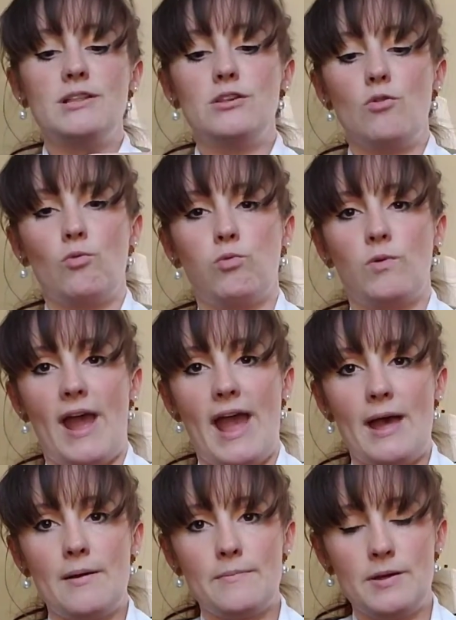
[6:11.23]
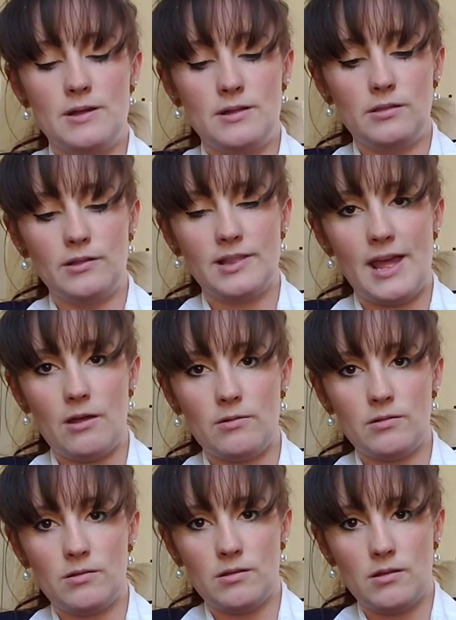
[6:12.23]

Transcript: to wrap, look down,